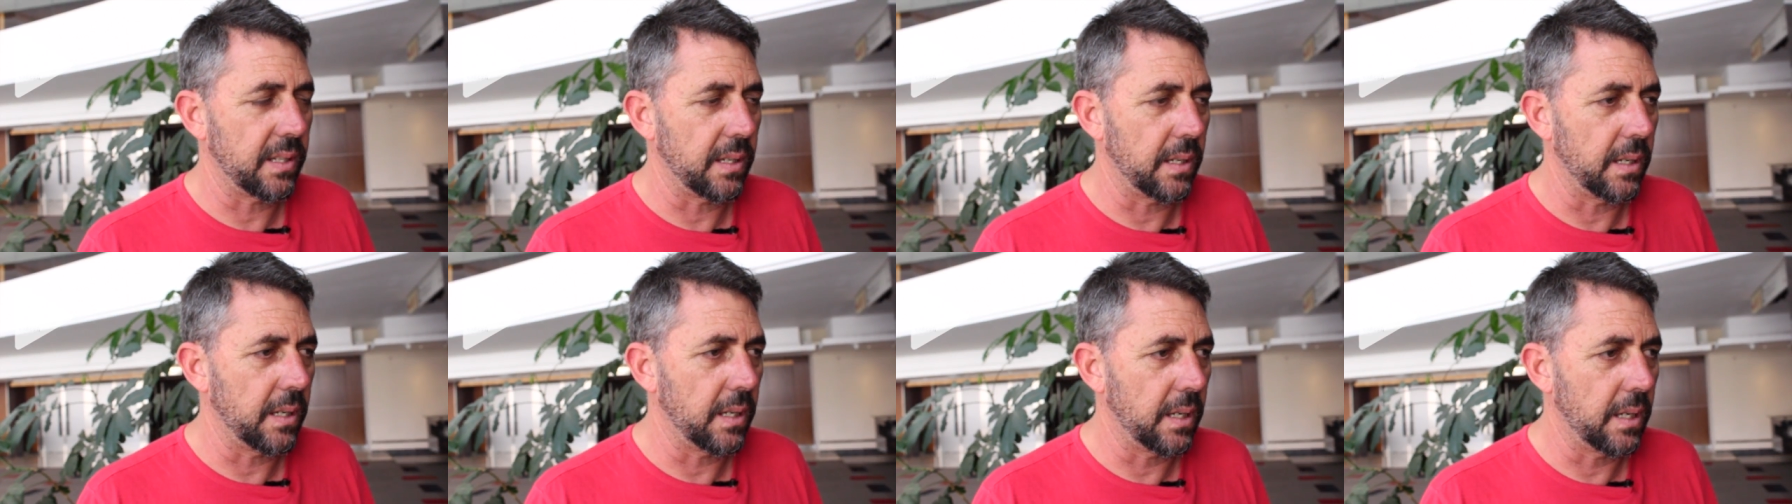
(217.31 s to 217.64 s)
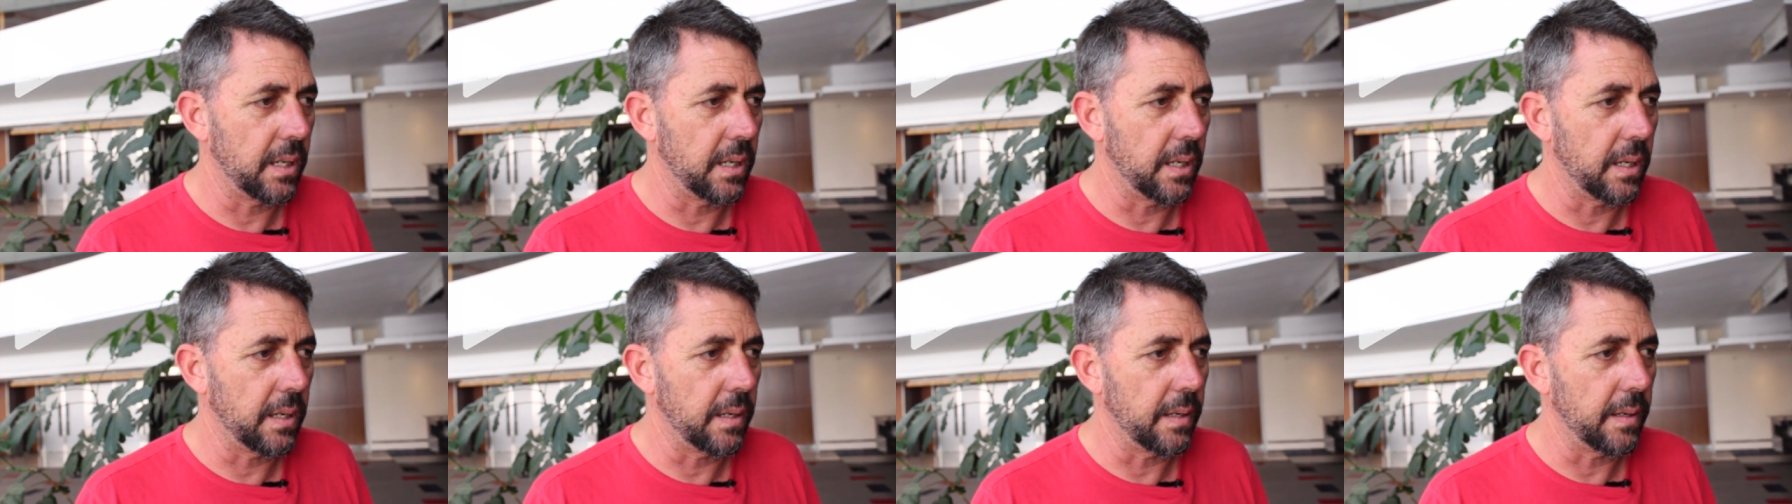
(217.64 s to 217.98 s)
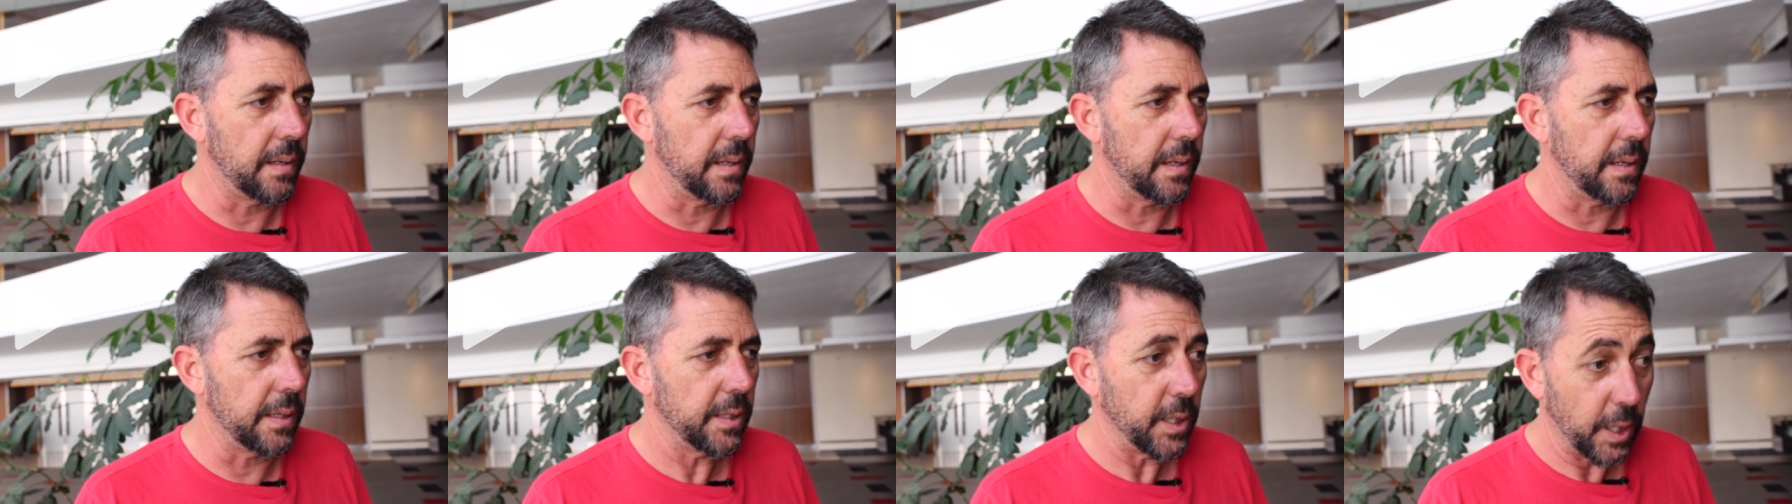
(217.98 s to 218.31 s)

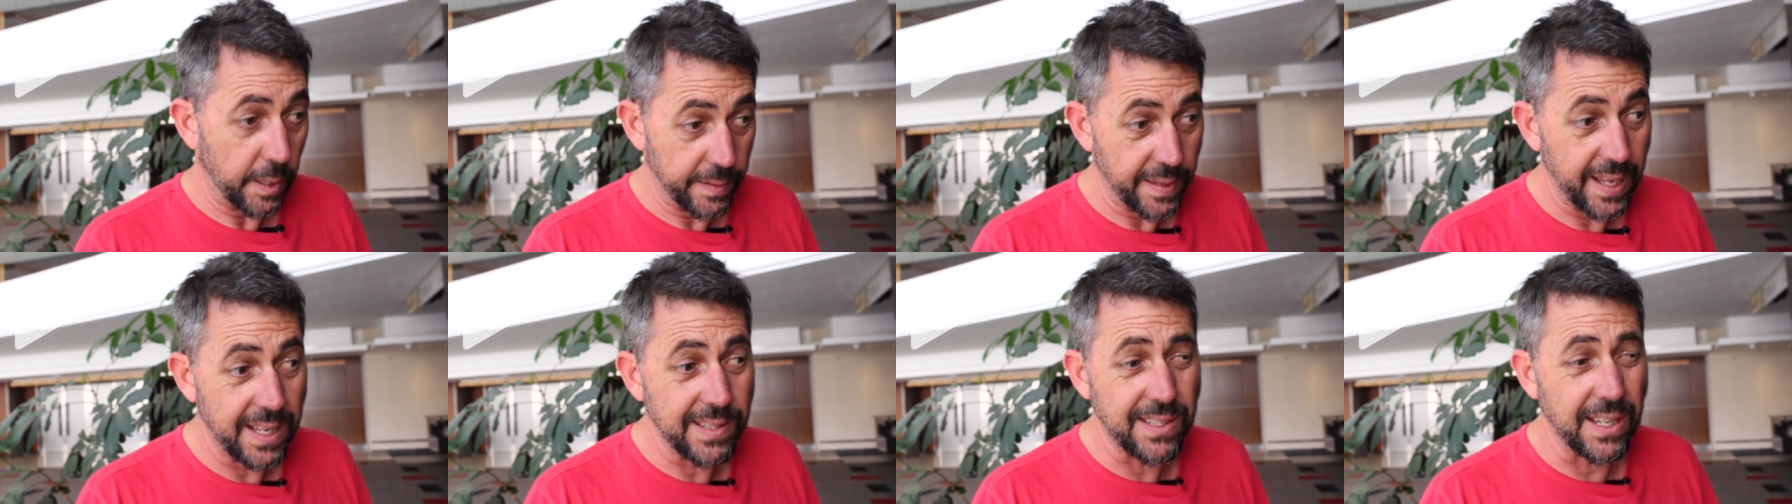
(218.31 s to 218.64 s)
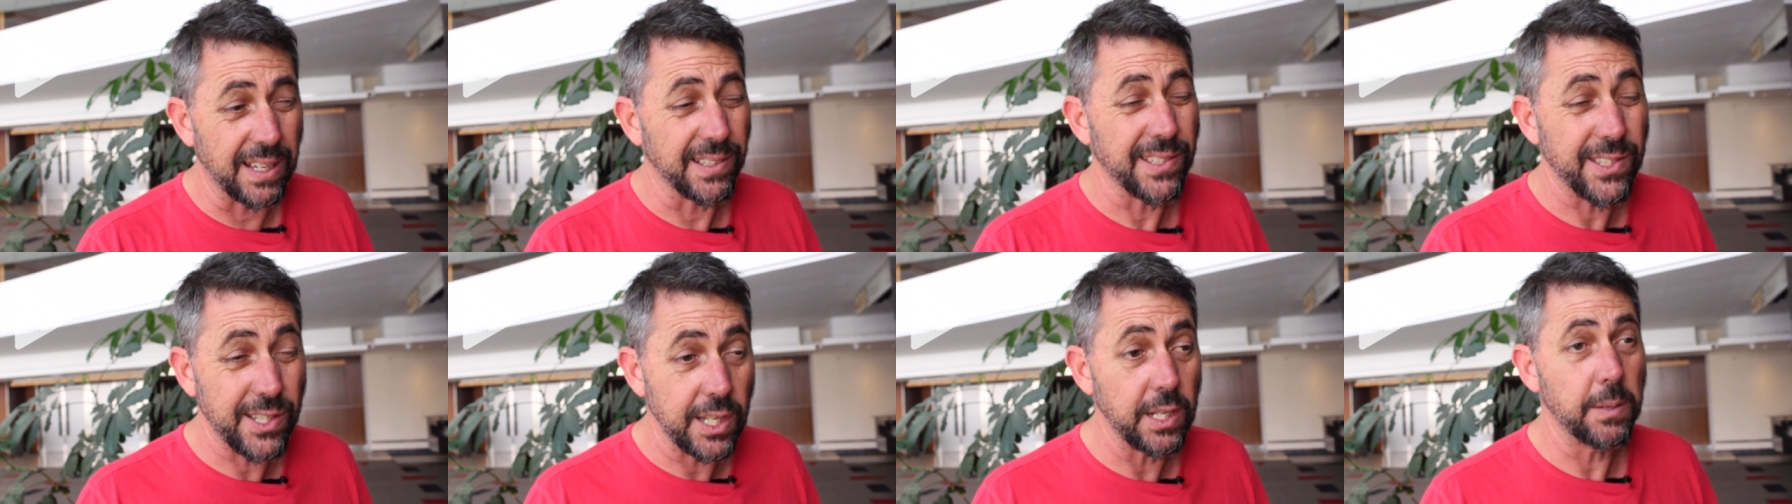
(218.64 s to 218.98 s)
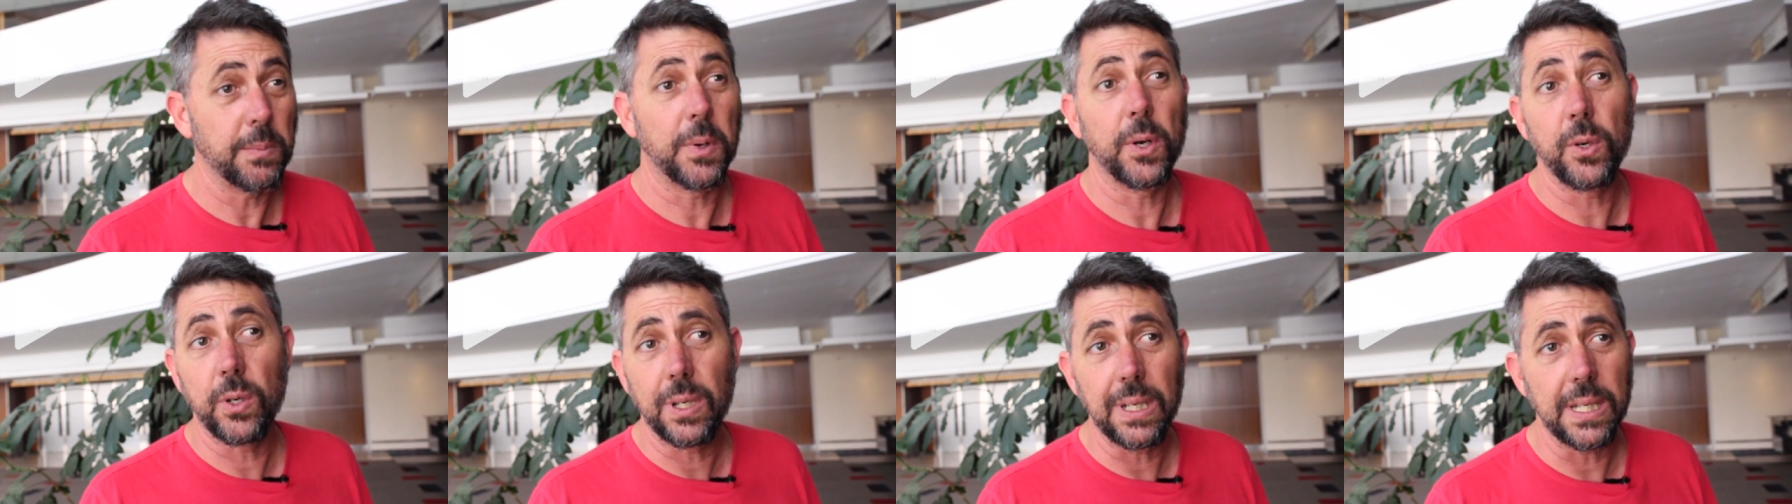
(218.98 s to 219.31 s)
uh, yeah, that's our
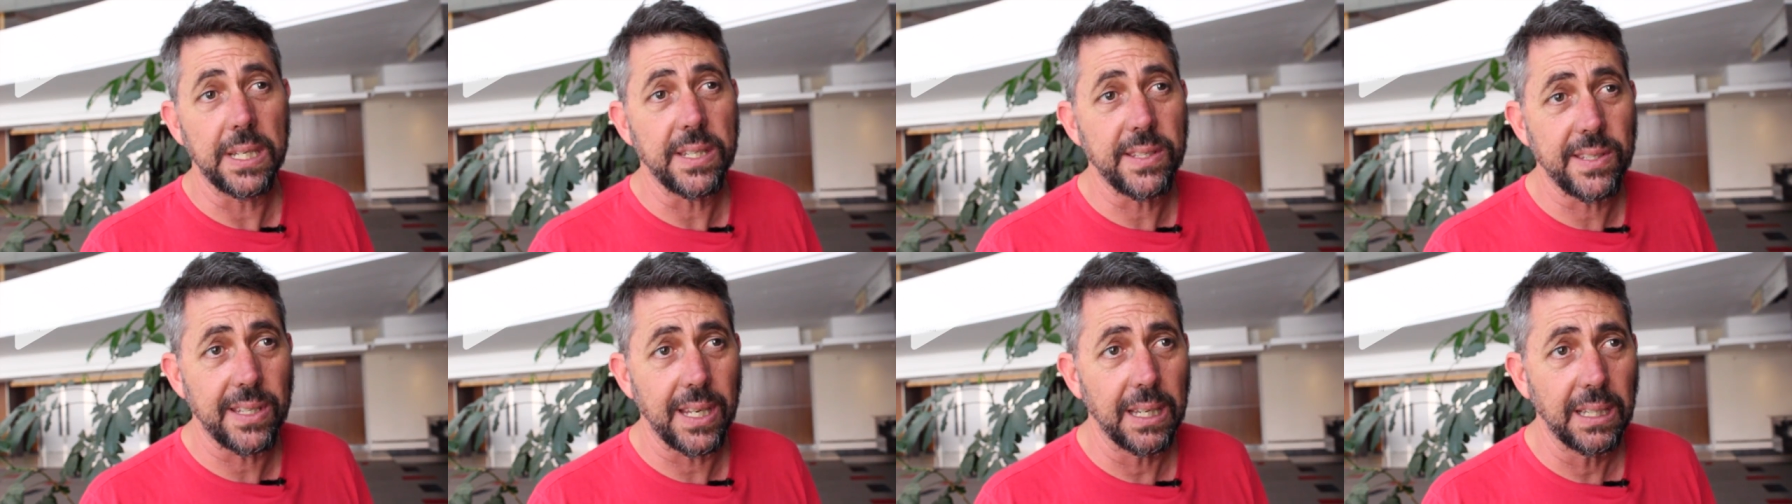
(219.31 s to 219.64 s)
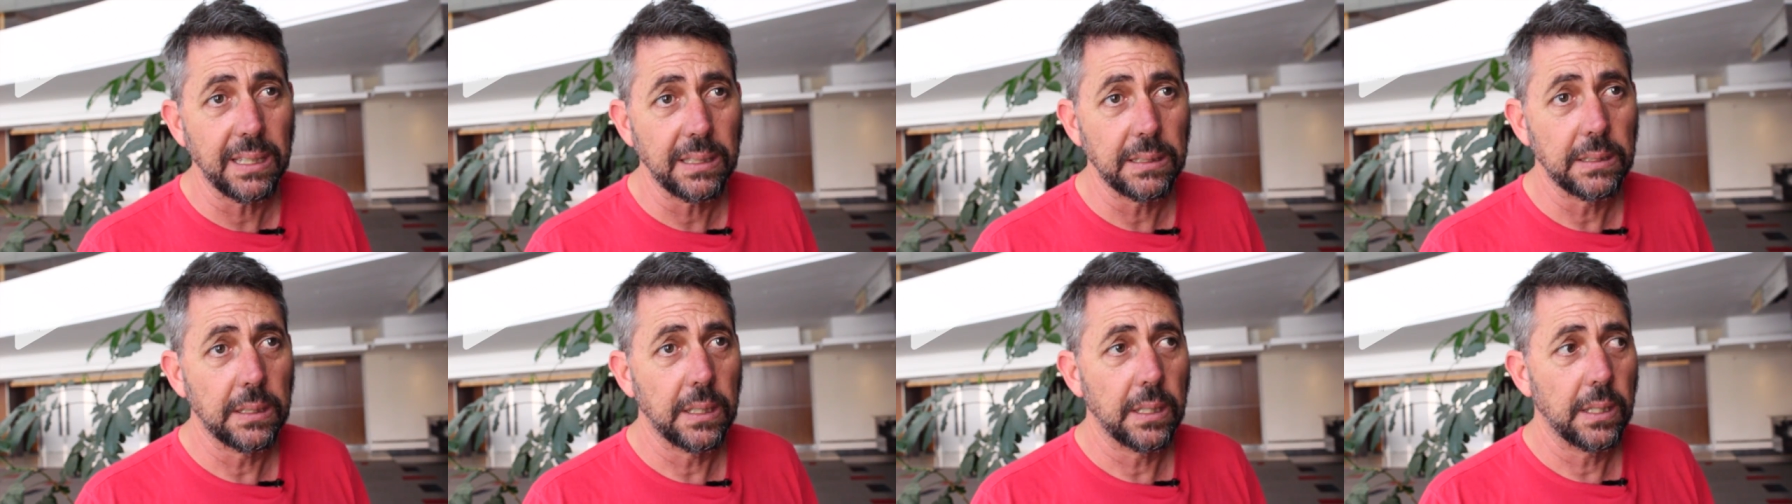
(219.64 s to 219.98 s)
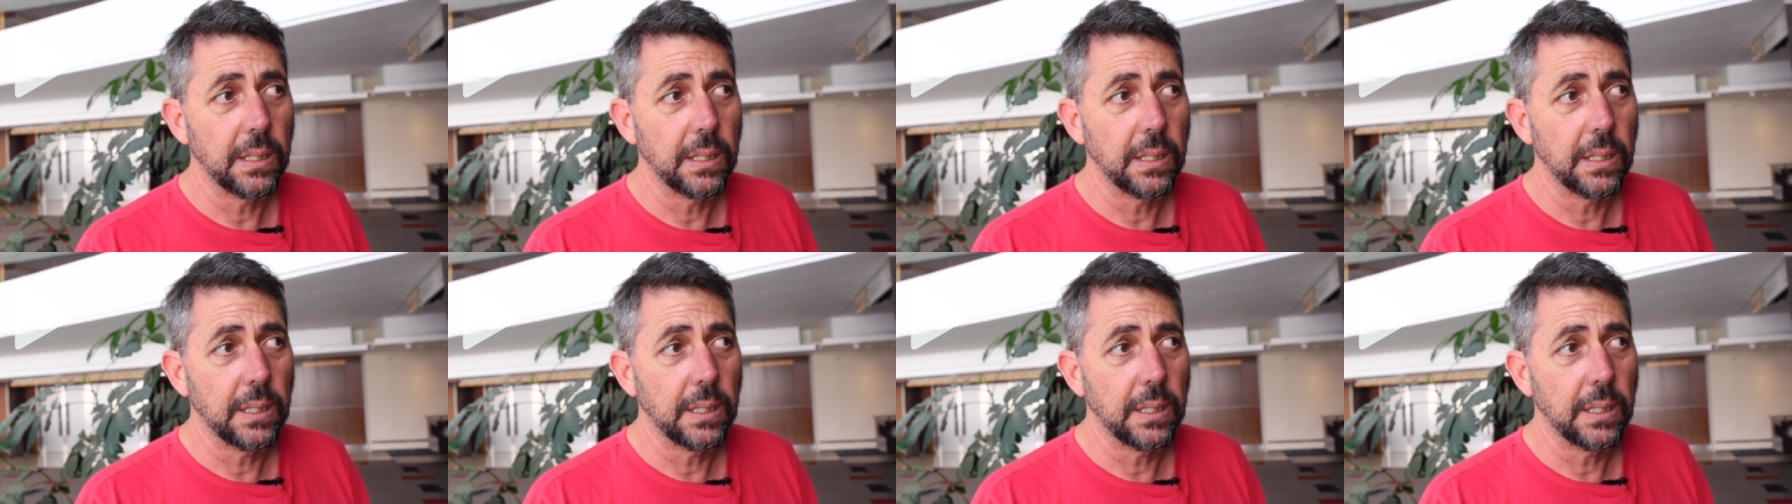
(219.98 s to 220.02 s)
cinema release here.